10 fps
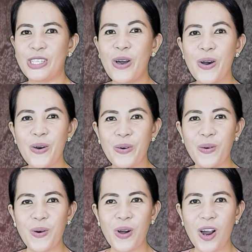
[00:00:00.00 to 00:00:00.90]

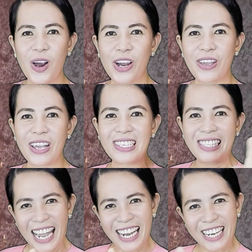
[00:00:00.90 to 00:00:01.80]
So, are you
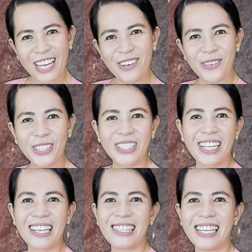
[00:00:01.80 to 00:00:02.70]
excited for
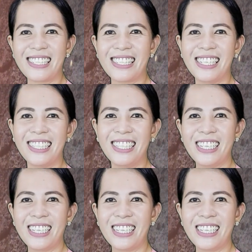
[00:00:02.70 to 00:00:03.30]
today's lesson?